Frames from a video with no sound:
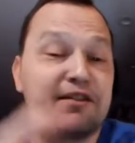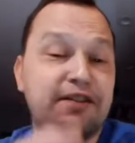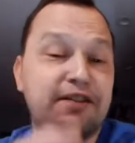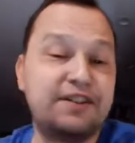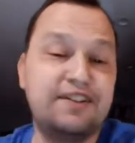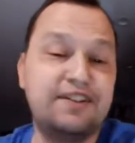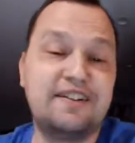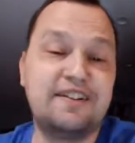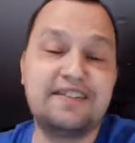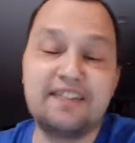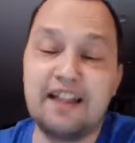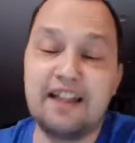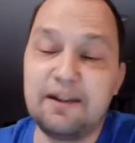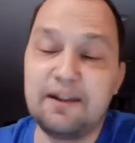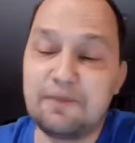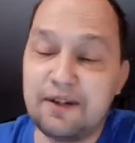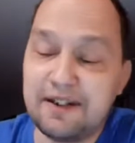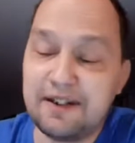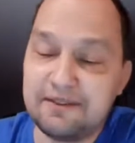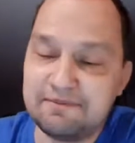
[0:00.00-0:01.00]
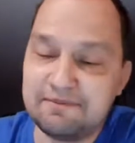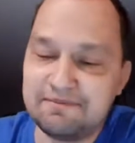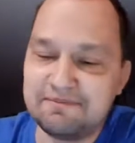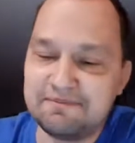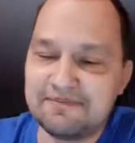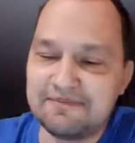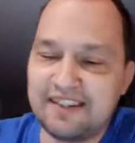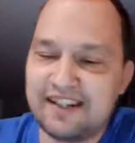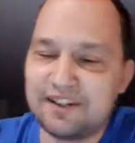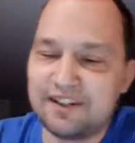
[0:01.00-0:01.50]
reason to celebrate
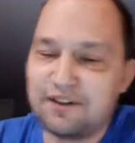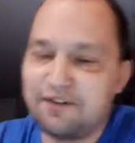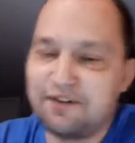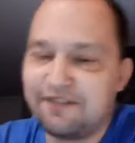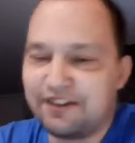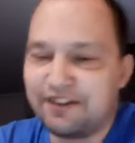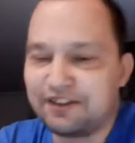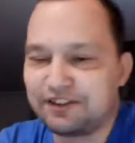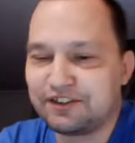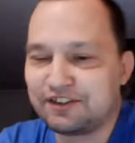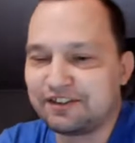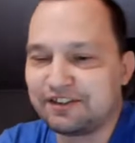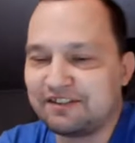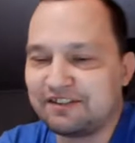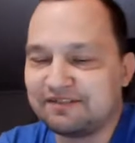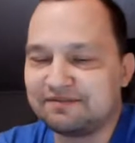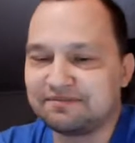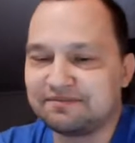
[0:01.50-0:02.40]
getting new fish.